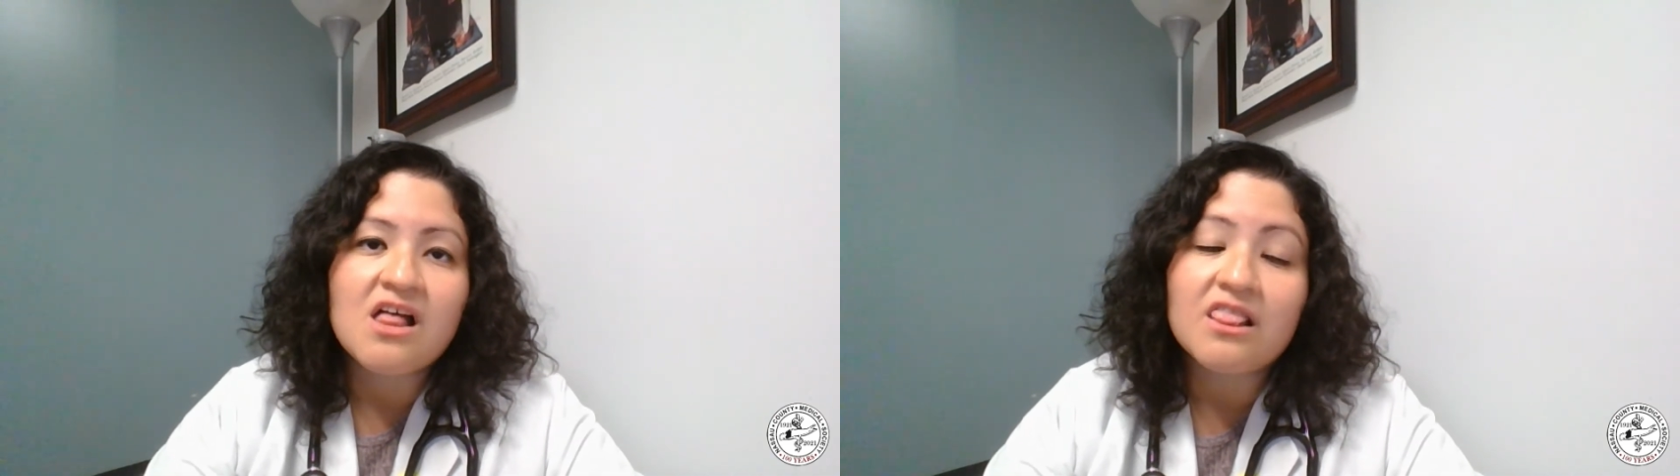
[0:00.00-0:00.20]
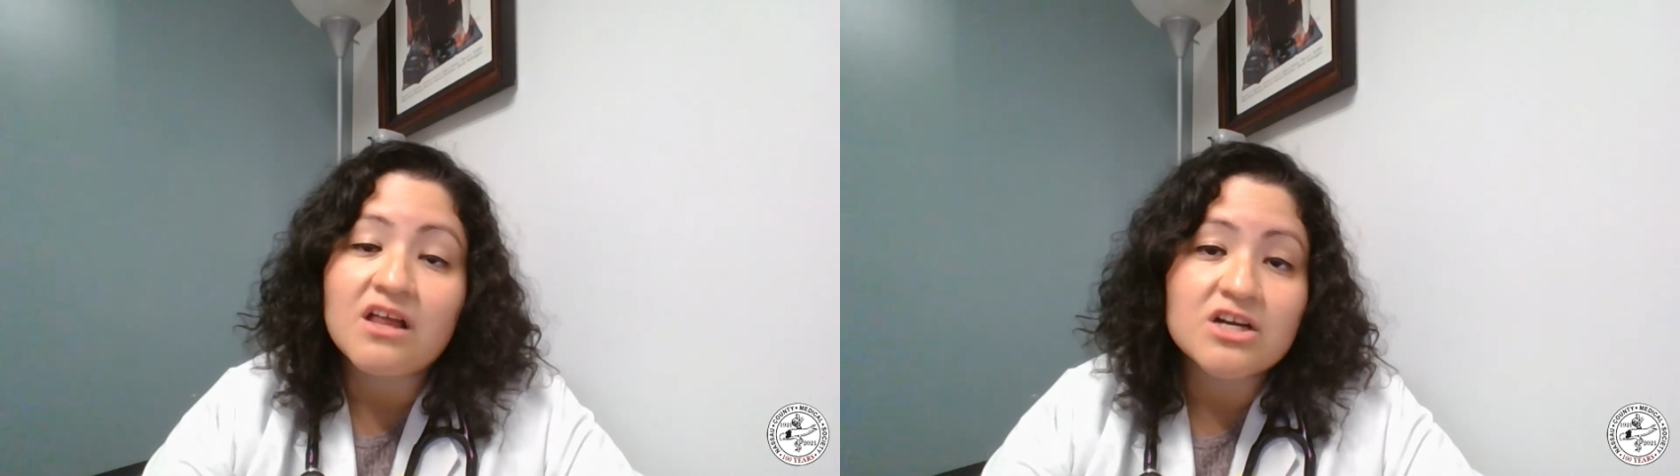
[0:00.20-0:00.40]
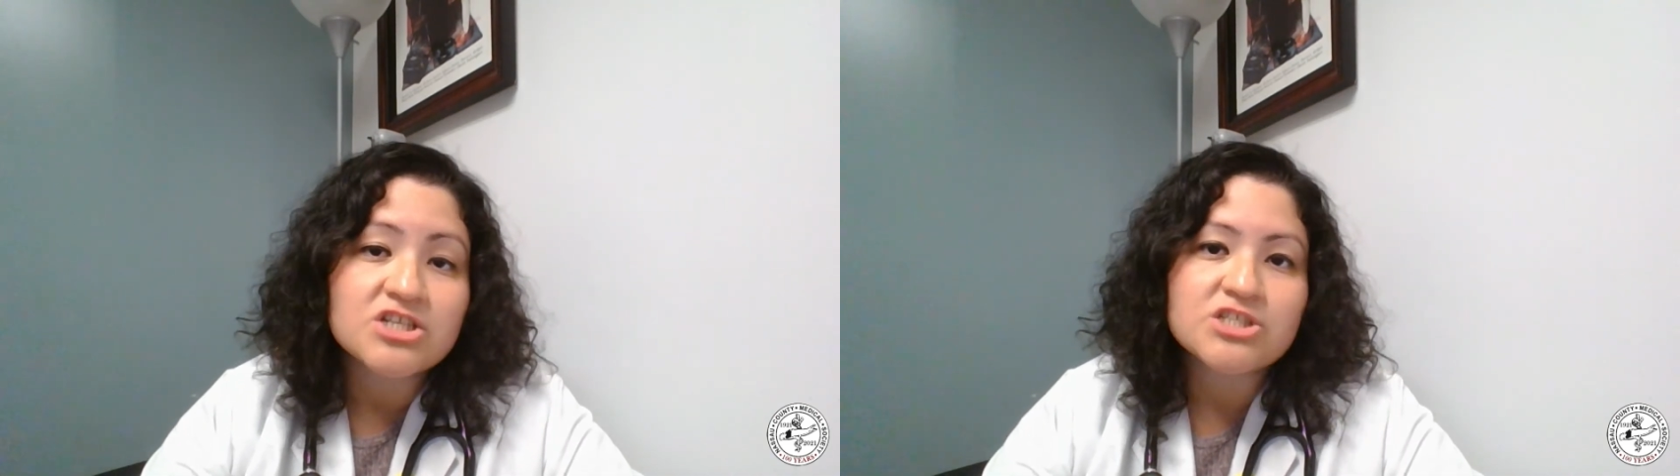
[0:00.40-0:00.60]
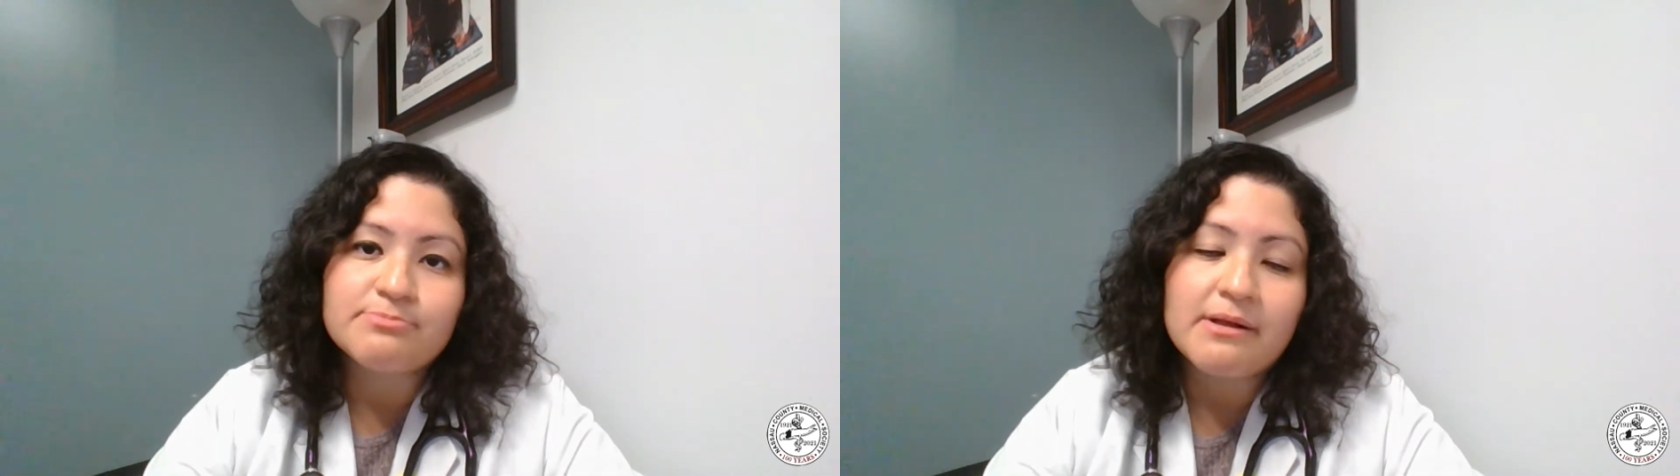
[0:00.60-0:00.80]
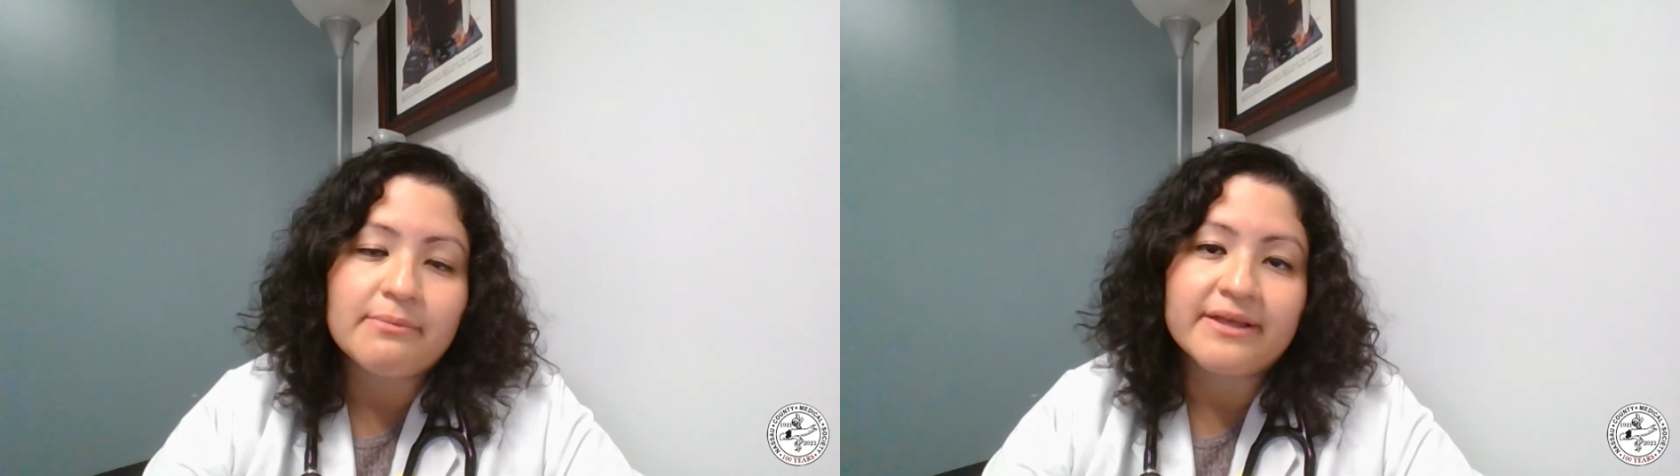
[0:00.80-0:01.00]
largest
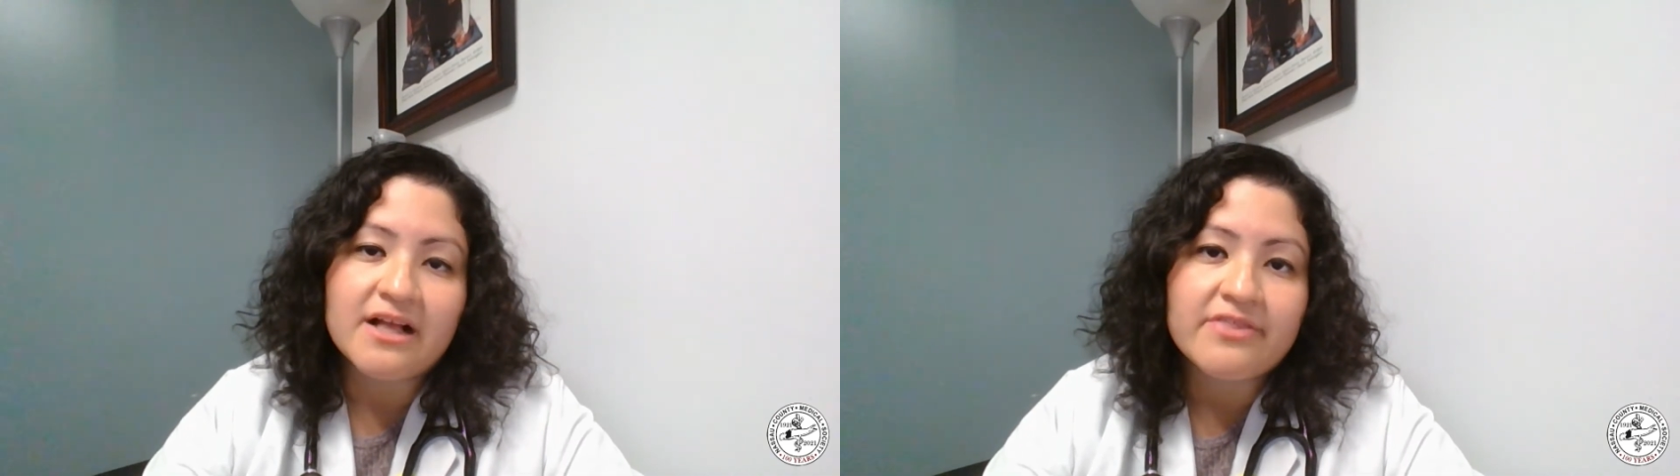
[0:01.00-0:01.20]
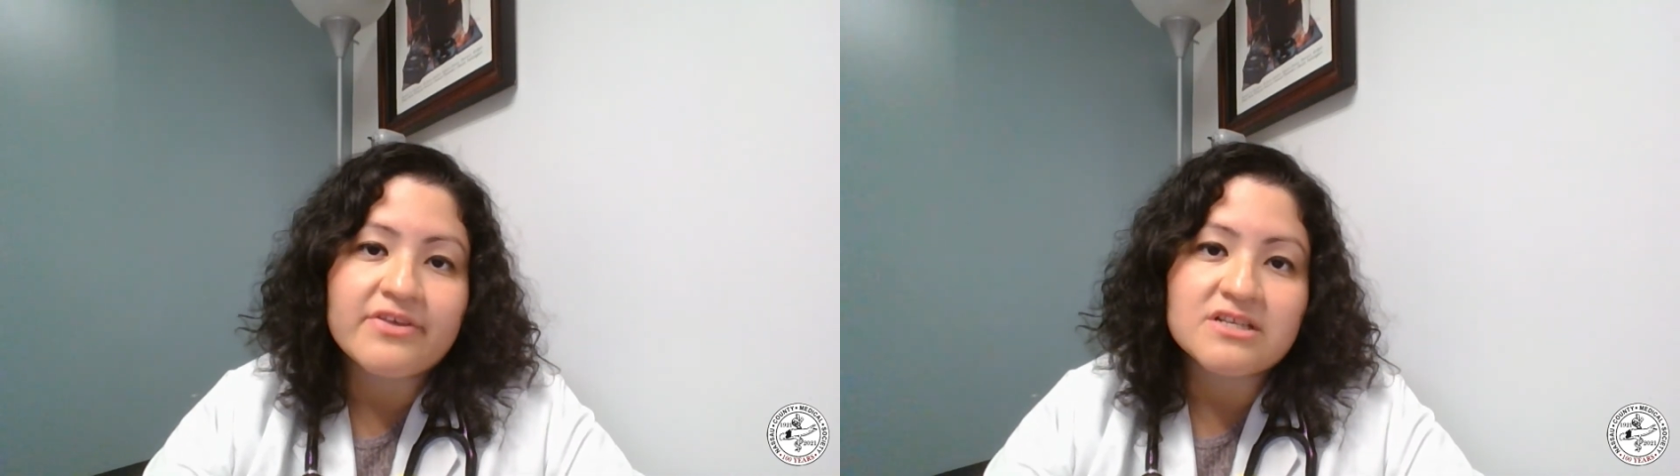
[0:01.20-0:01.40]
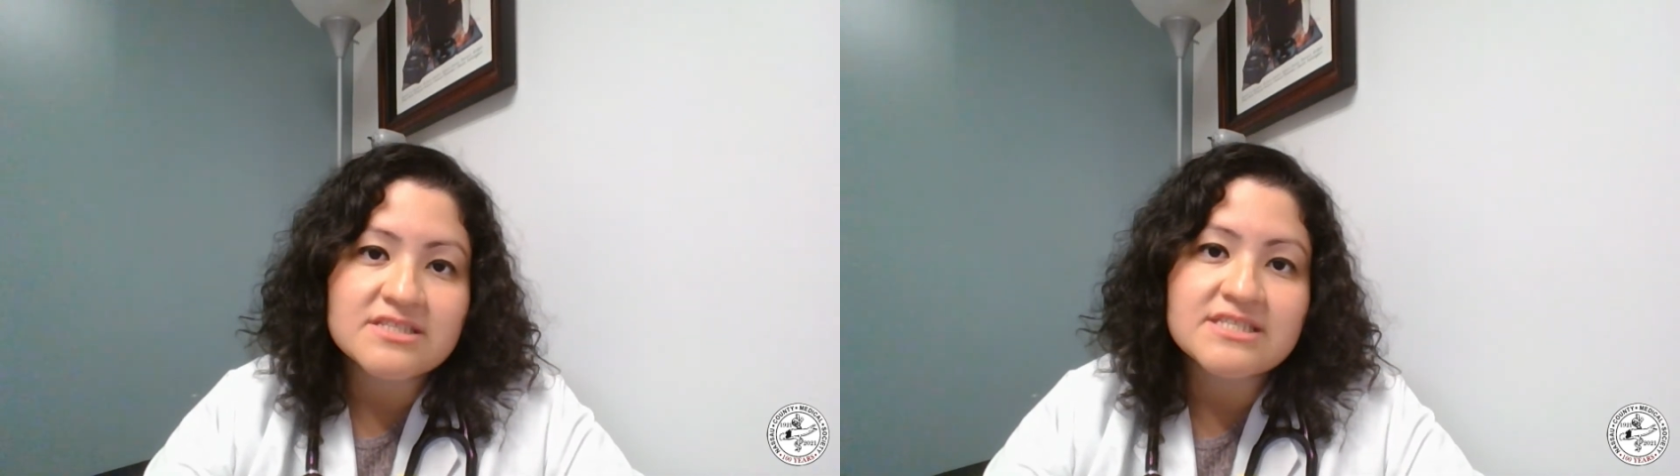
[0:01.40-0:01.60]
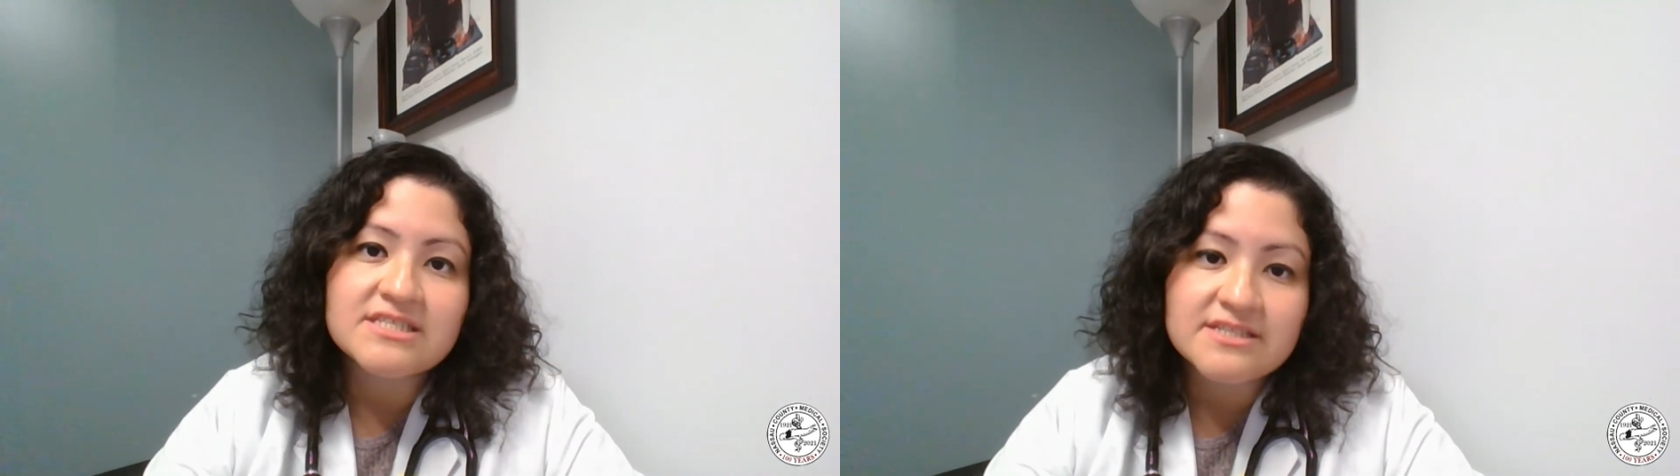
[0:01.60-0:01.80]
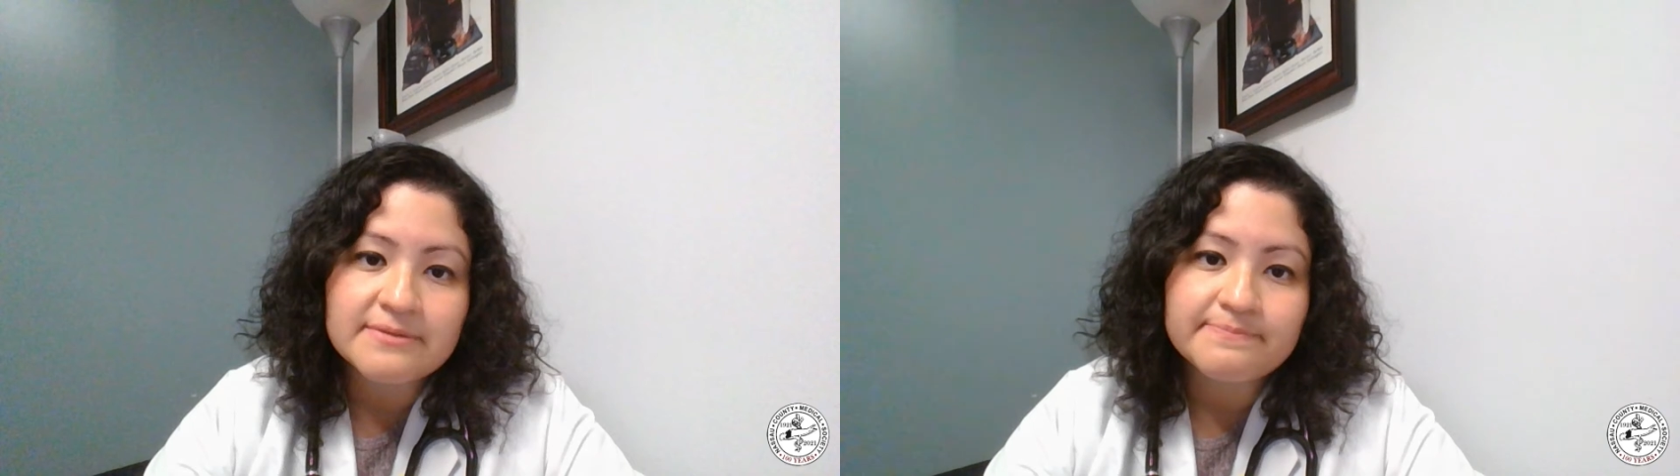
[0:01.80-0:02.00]
public healthcare
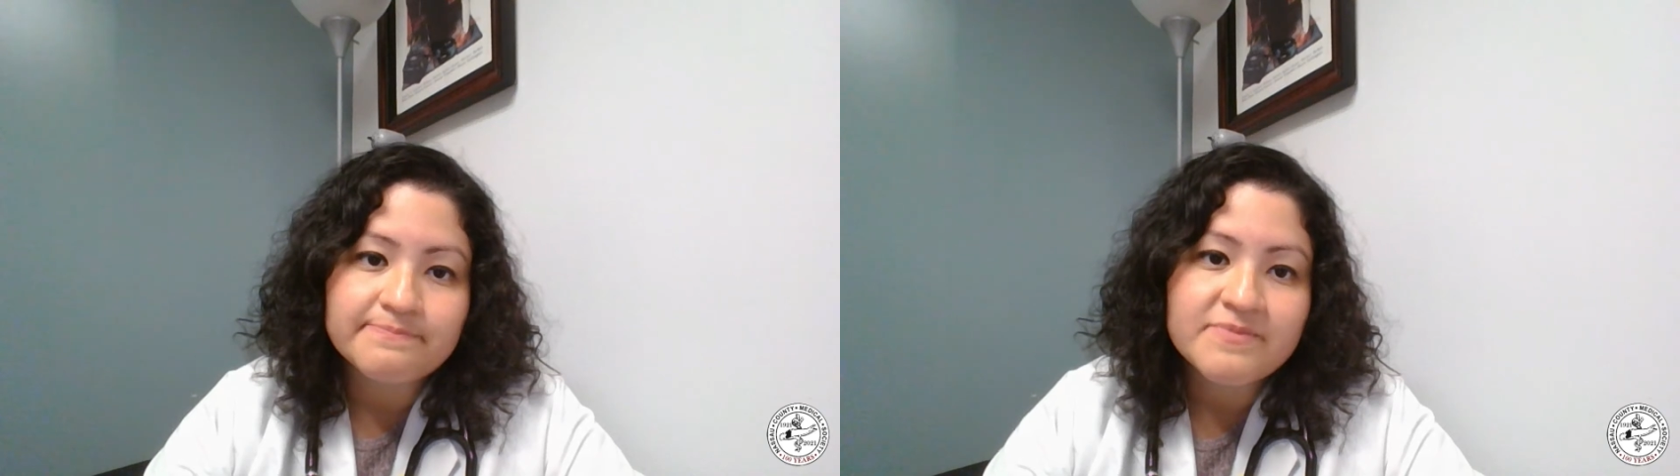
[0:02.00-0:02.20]
system.